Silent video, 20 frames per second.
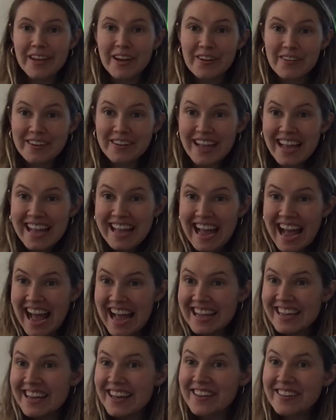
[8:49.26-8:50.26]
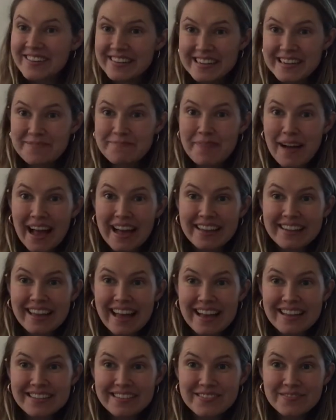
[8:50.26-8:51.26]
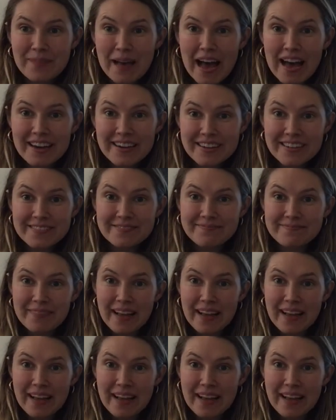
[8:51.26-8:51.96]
Okay, I colored in my last pattern.